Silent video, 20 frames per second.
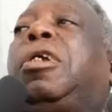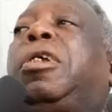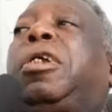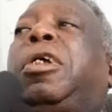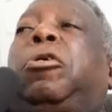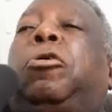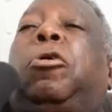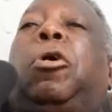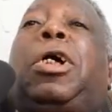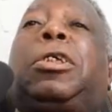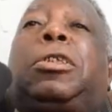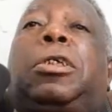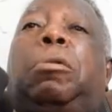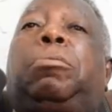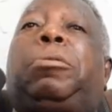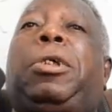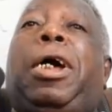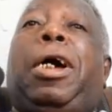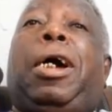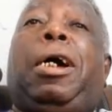They don't
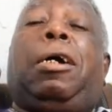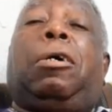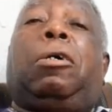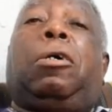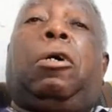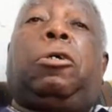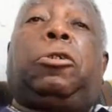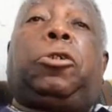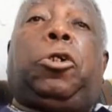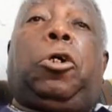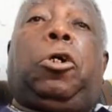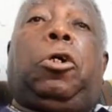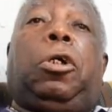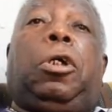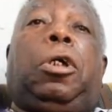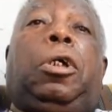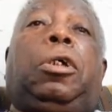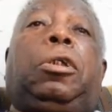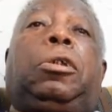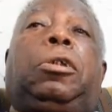accept their culture.
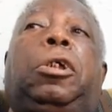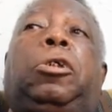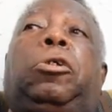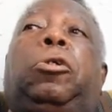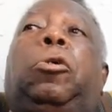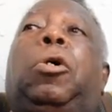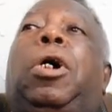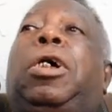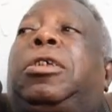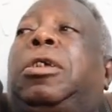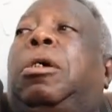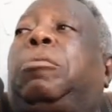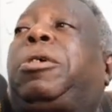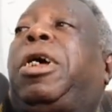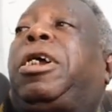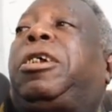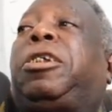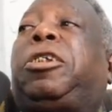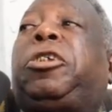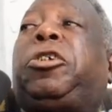They don't accept
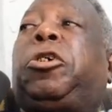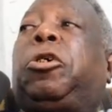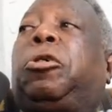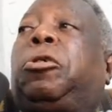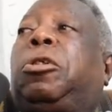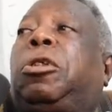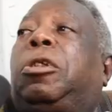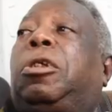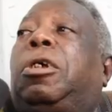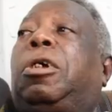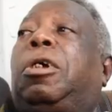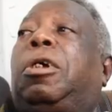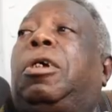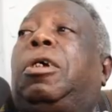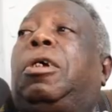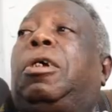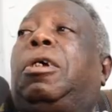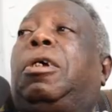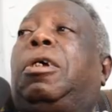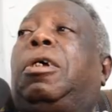their religion.
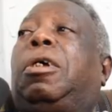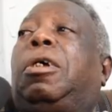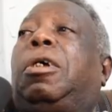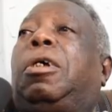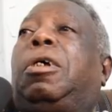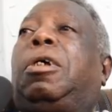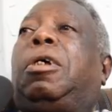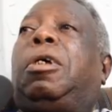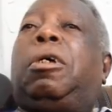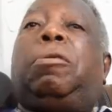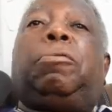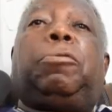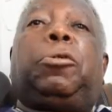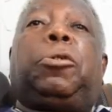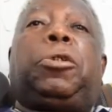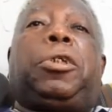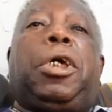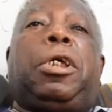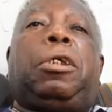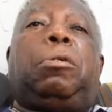If
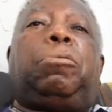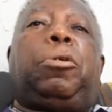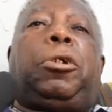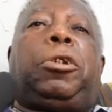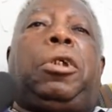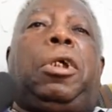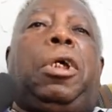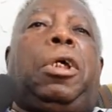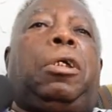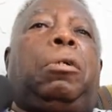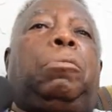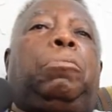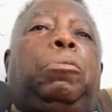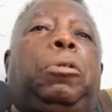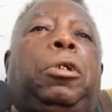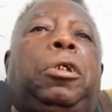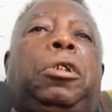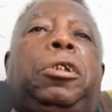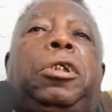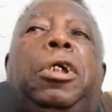you see any
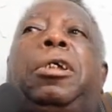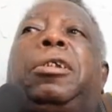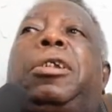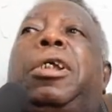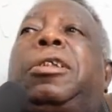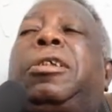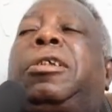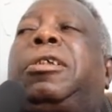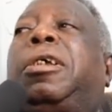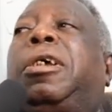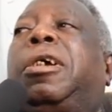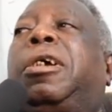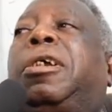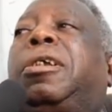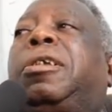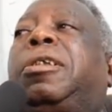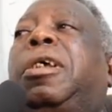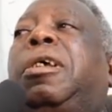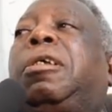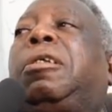Indian that is a
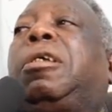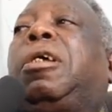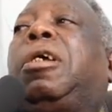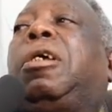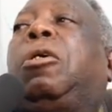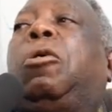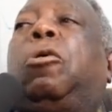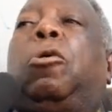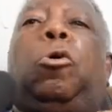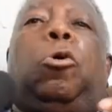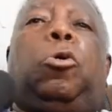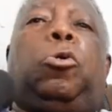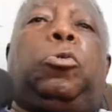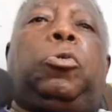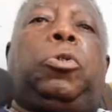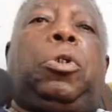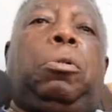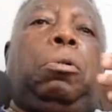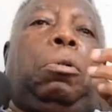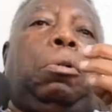Christian or
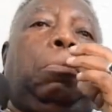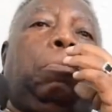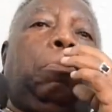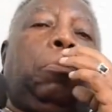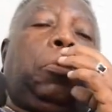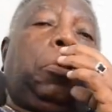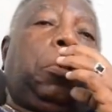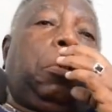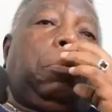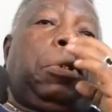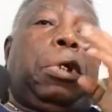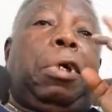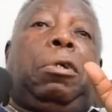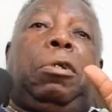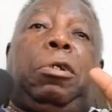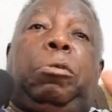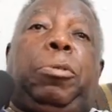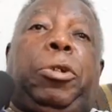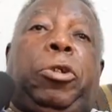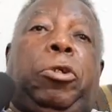is a Muslim, they are
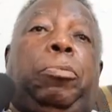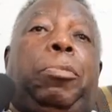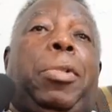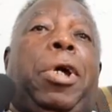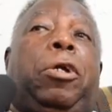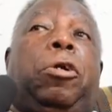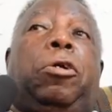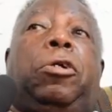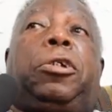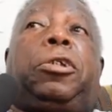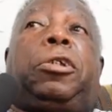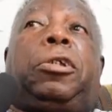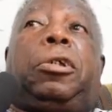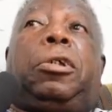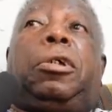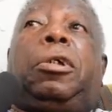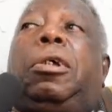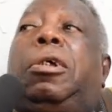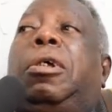in the minority.